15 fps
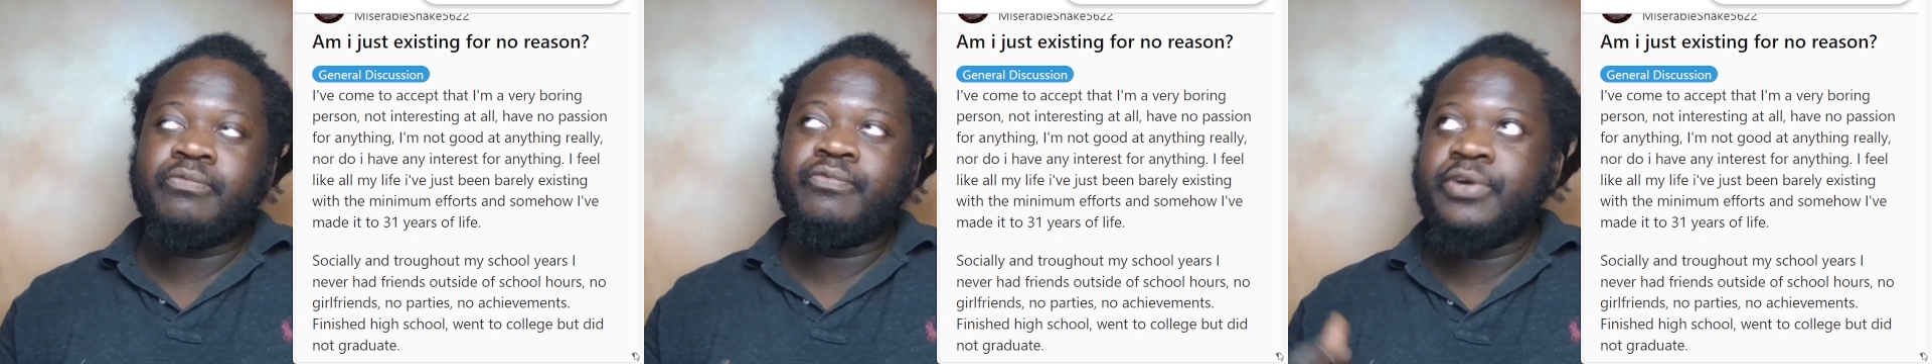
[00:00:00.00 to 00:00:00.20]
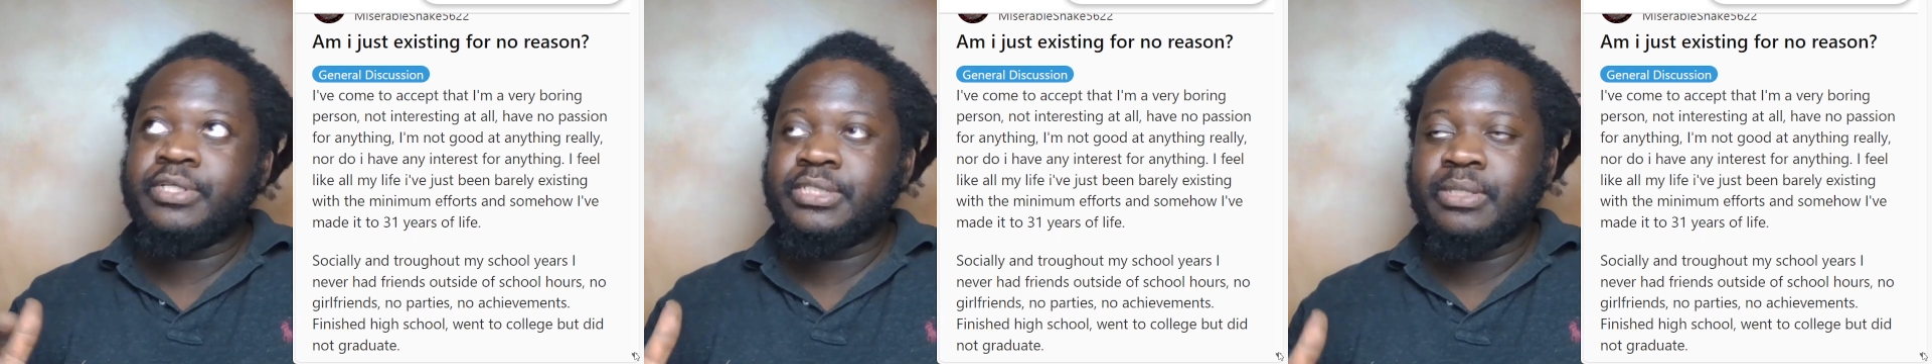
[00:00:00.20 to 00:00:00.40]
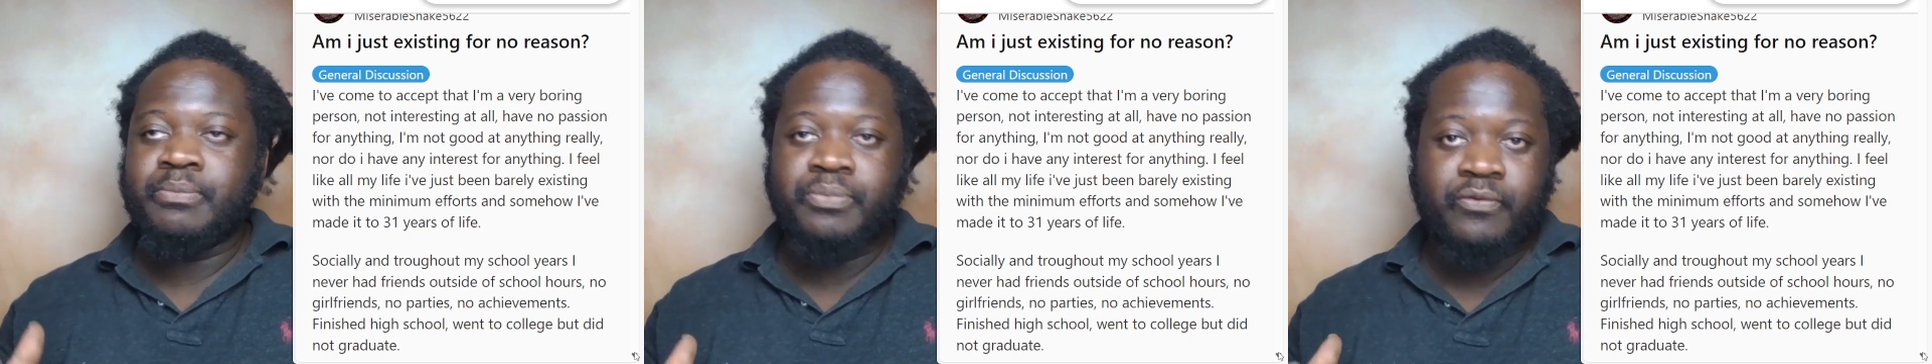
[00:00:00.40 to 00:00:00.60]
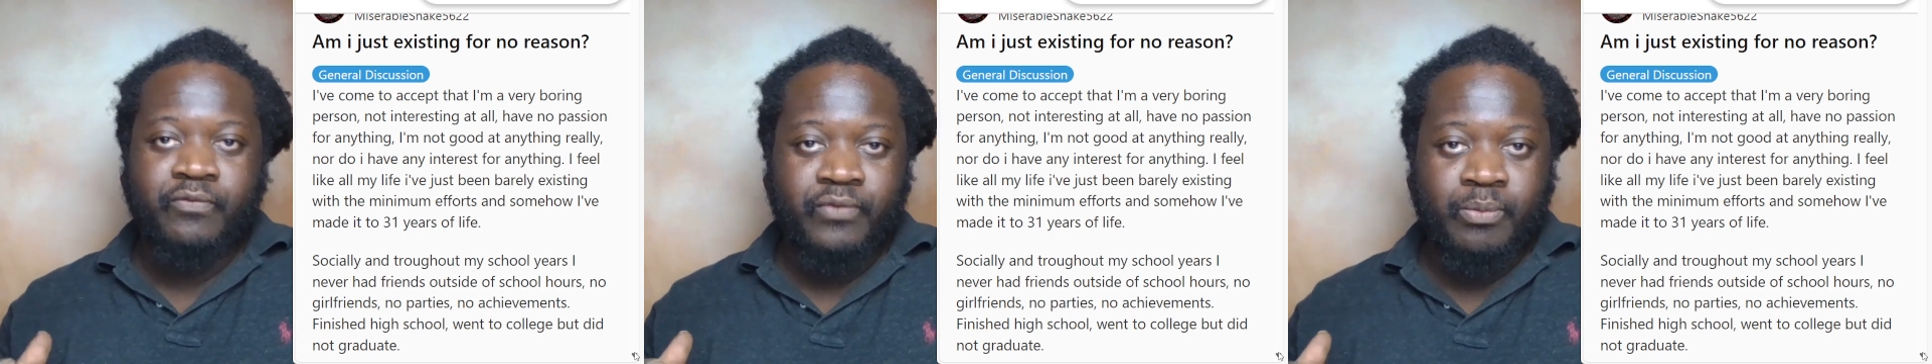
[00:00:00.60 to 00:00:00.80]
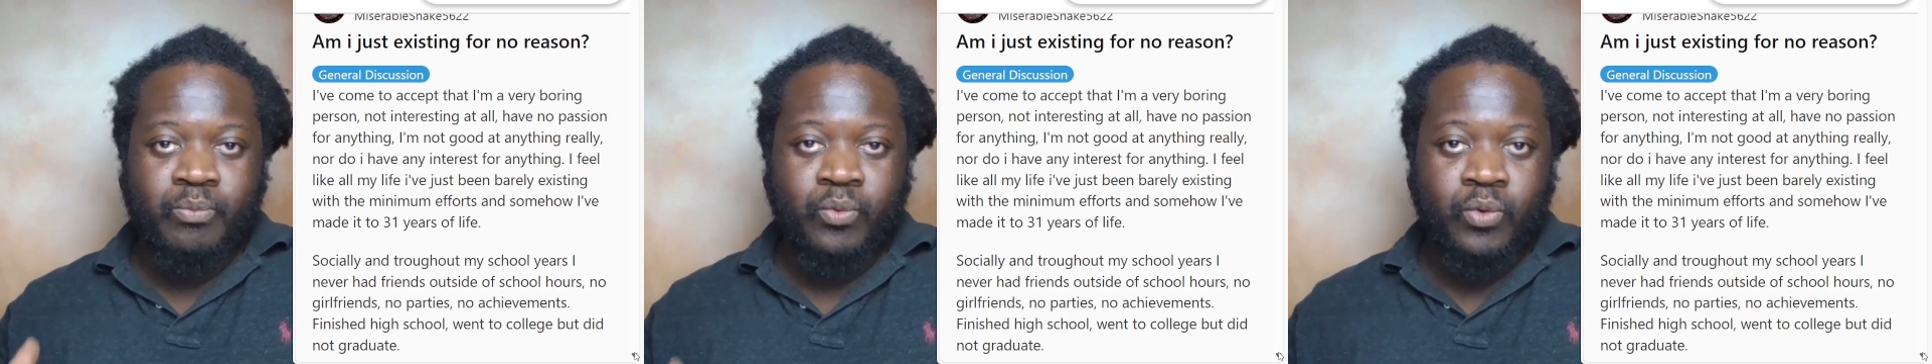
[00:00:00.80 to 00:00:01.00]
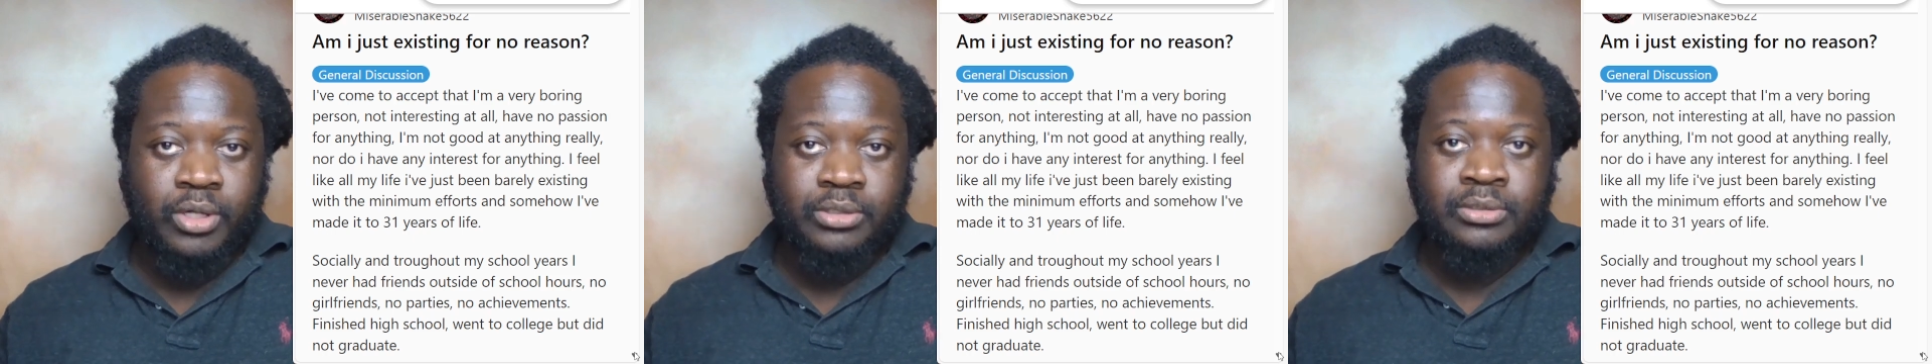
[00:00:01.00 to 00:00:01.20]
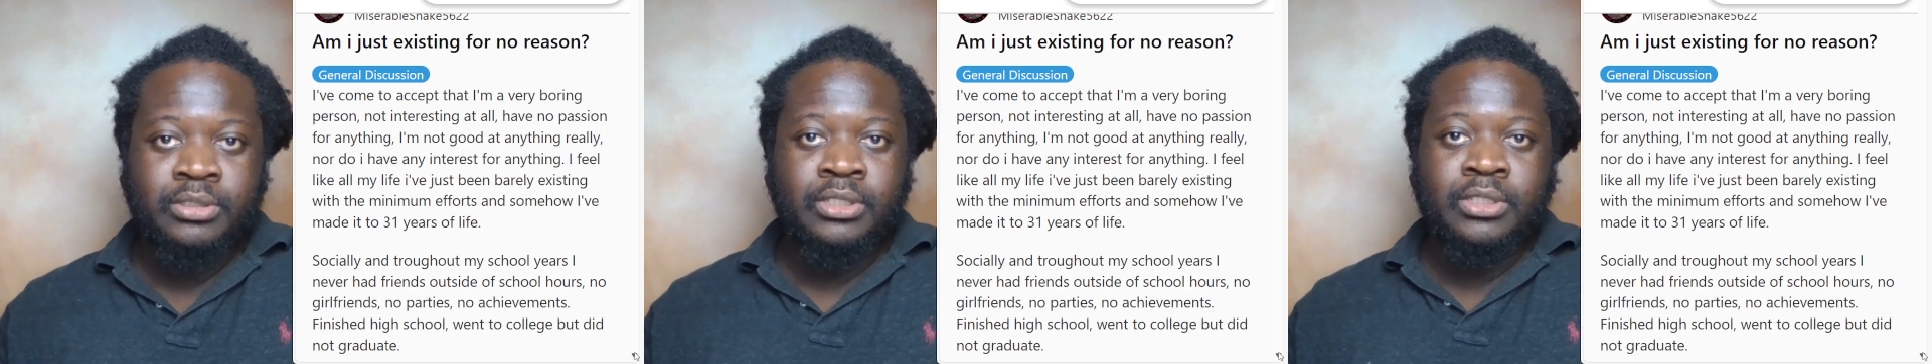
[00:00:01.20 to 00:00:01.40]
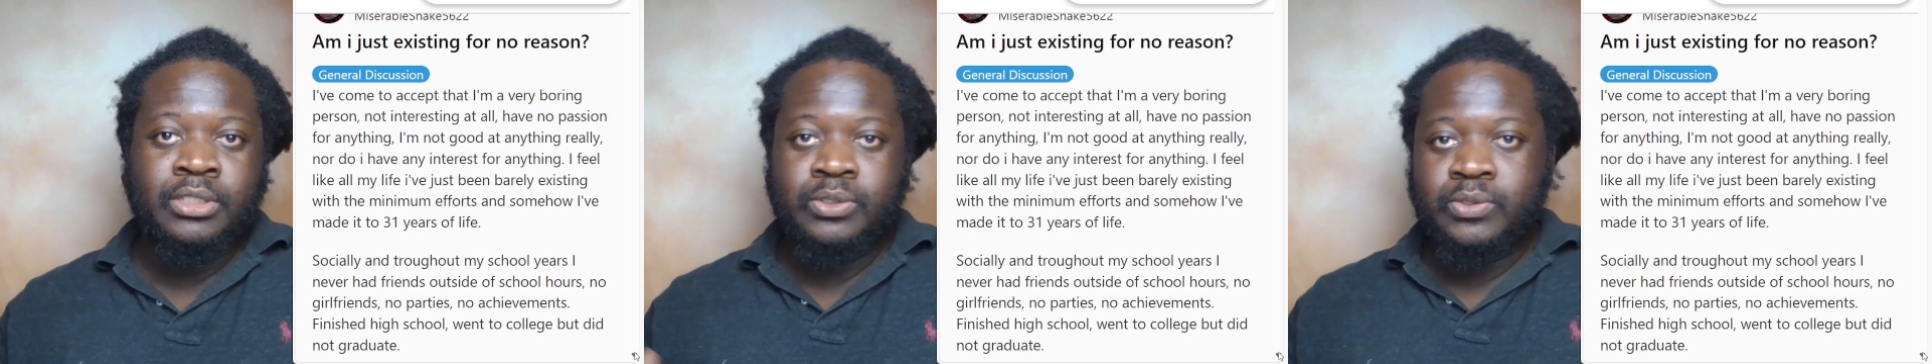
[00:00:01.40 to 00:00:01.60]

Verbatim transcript: for example, from one